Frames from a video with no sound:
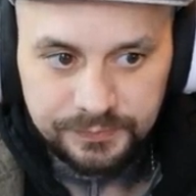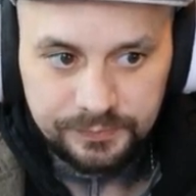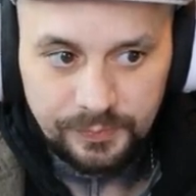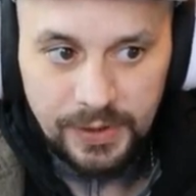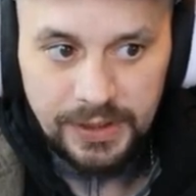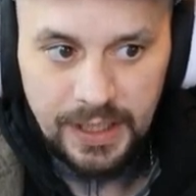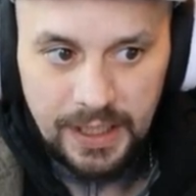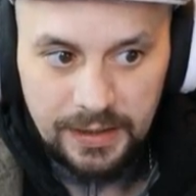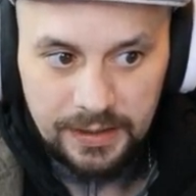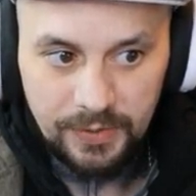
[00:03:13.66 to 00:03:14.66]
But
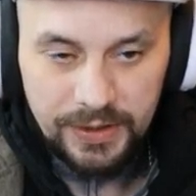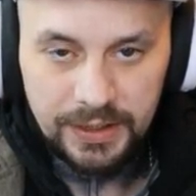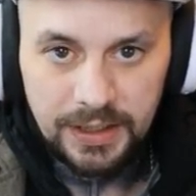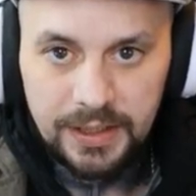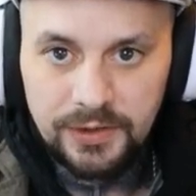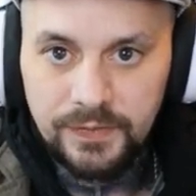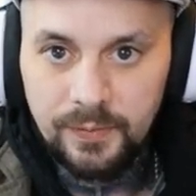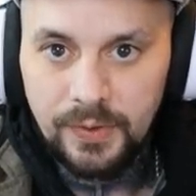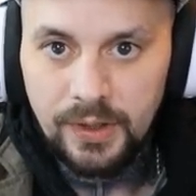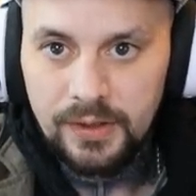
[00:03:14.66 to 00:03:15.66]
then my thinking is, if I
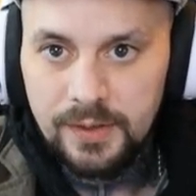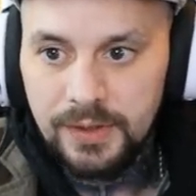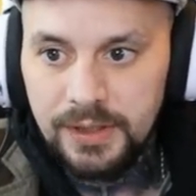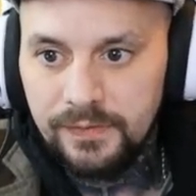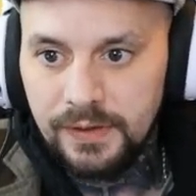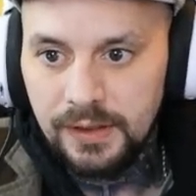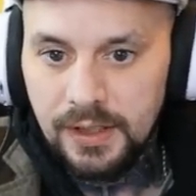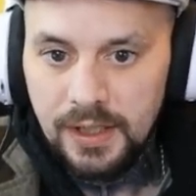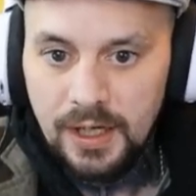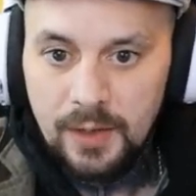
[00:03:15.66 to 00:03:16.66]
borrow the money for
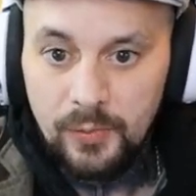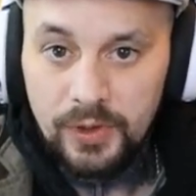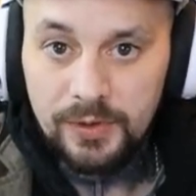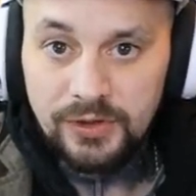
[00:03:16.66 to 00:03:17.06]
pretty much